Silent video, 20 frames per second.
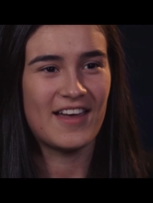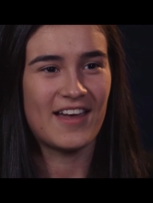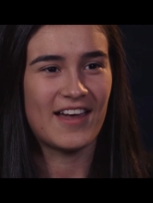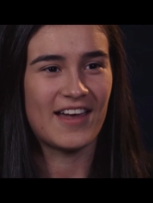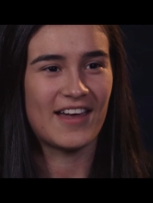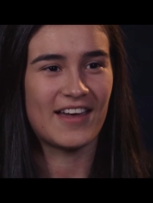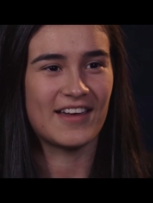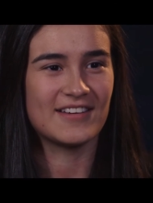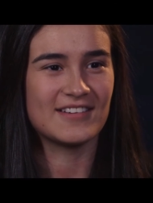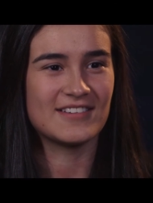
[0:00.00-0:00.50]

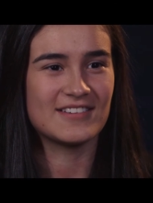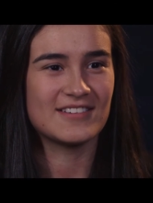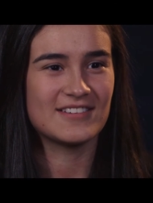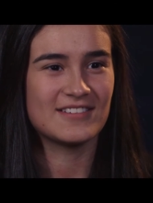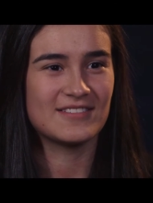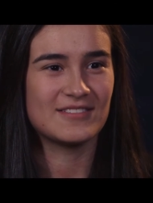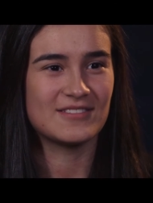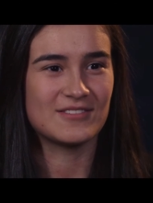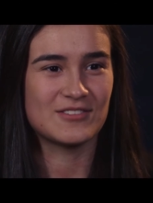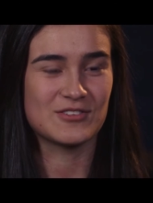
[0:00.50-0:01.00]

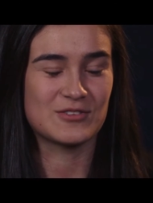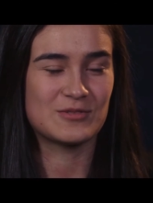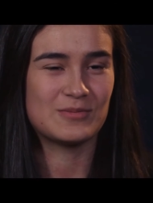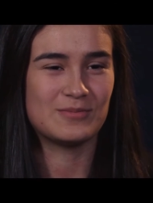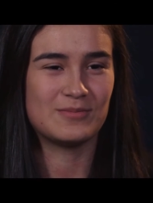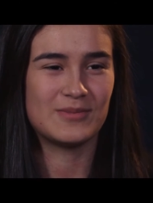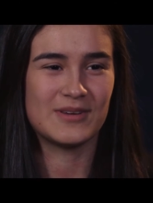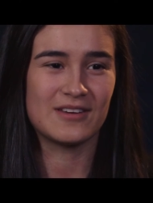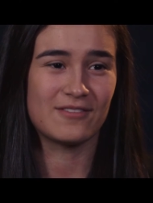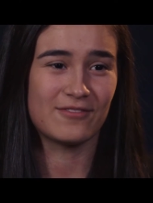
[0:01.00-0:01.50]
and just
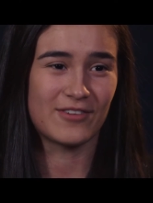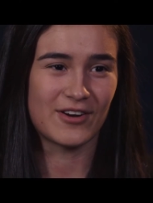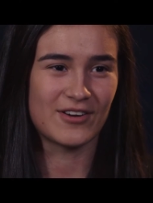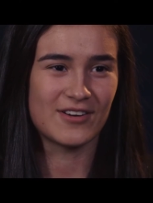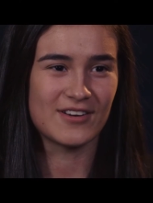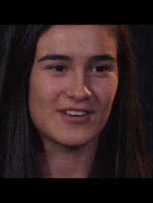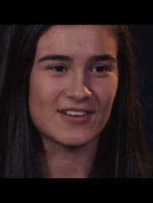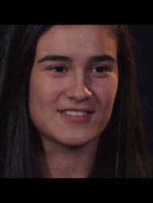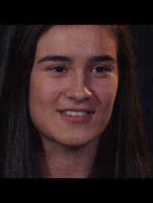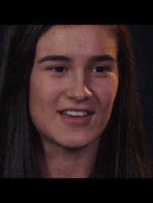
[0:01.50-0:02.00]
being
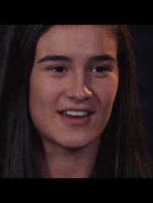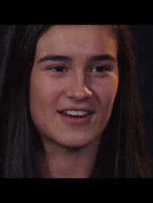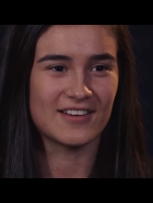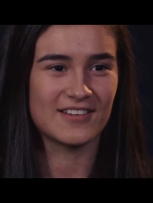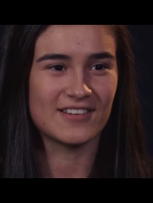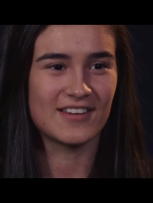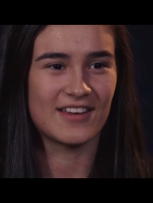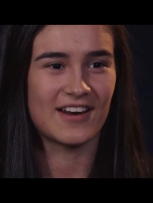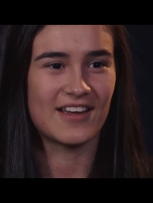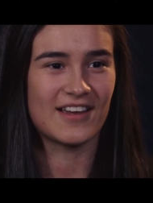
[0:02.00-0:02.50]
very
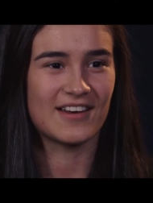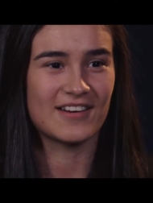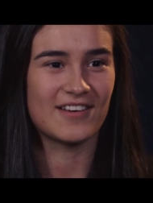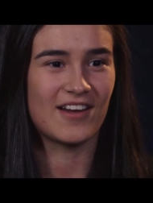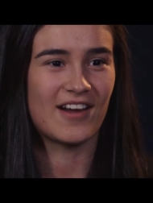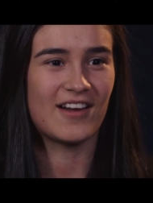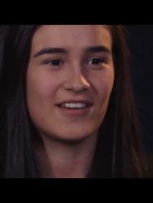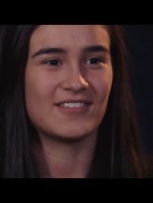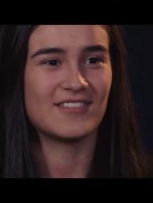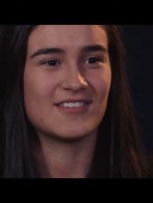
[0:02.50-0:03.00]
excited that I had
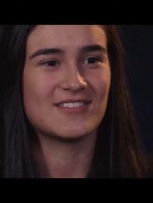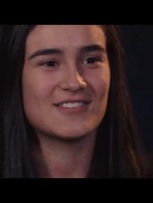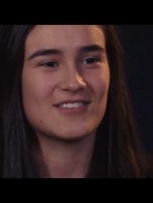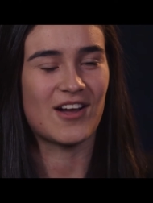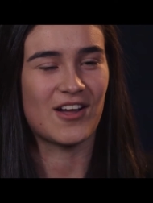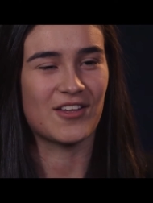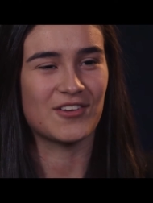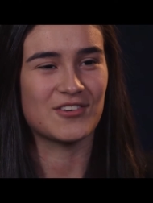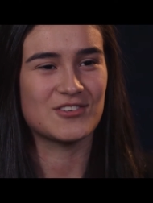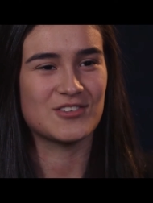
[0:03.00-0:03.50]
gotten the
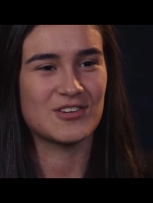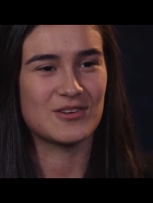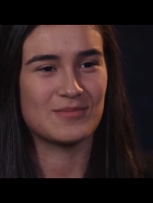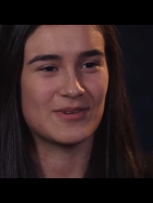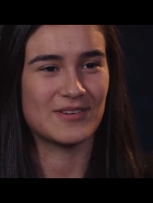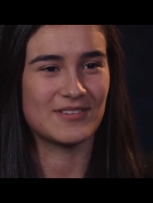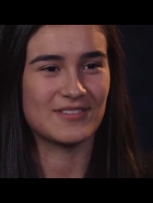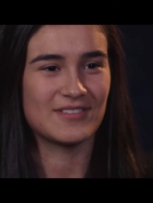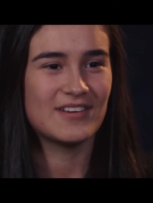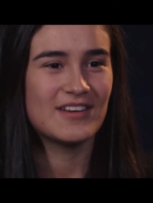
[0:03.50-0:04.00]
scholarship and